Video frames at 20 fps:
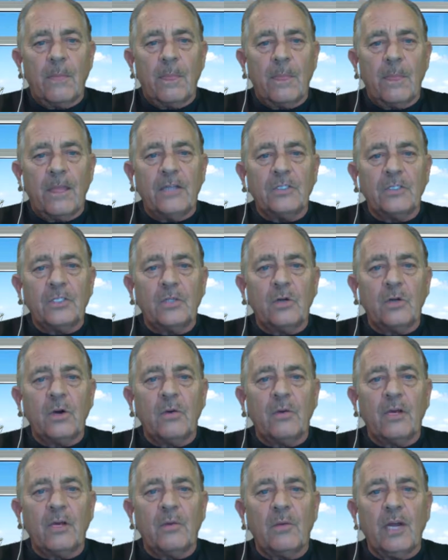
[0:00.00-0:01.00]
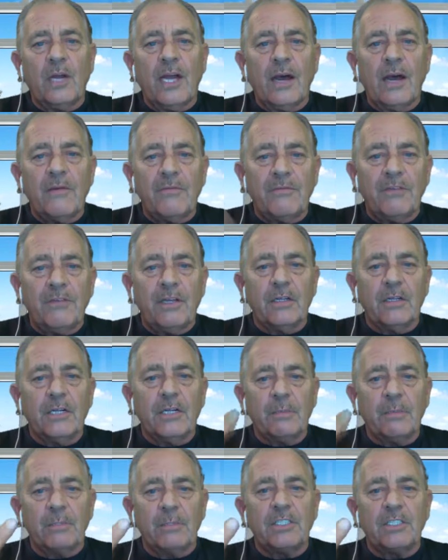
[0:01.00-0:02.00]
Ensure that we have
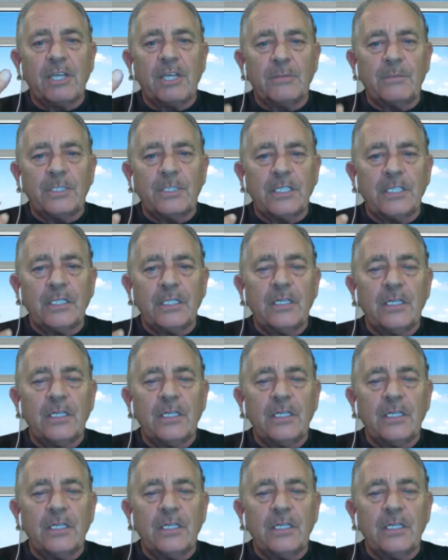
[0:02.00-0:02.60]
feeling perception